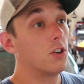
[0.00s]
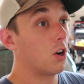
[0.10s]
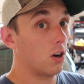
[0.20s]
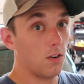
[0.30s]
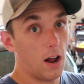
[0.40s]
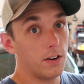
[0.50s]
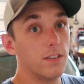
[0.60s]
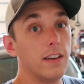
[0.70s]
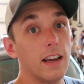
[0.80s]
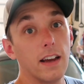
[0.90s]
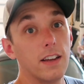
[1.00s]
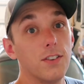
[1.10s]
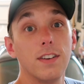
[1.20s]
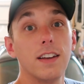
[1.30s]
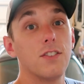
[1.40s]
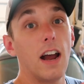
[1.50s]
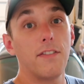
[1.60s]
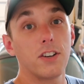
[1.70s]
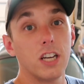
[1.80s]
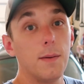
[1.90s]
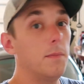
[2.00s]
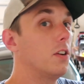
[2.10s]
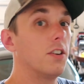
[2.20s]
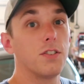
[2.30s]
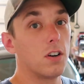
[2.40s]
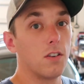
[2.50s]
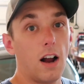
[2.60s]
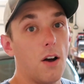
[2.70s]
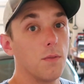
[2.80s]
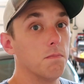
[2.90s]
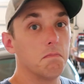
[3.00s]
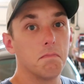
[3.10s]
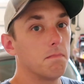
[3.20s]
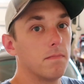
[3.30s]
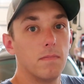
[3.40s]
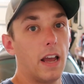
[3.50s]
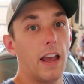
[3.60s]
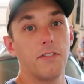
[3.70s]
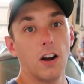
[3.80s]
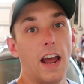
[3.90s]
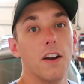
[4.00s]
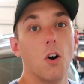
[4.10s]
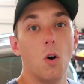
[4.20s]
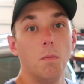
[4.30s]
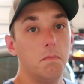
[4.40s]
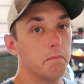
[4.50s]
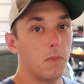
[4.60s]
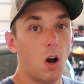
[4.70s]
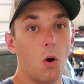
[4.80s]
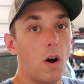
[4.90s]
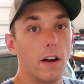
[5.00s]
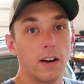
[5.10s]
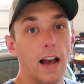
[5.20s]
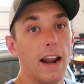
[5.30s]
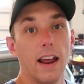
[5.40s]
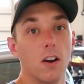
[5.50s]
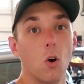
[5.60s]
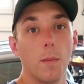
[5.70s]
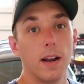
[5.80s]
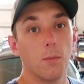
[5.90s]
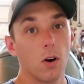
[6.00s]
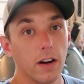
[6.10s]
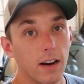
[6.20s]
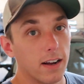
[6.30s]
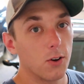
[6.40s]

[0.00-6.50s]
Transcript: turn around. You see traffic jam, you just turn around. If you're heading home, oh well, you're not heading home anymore. You're gonna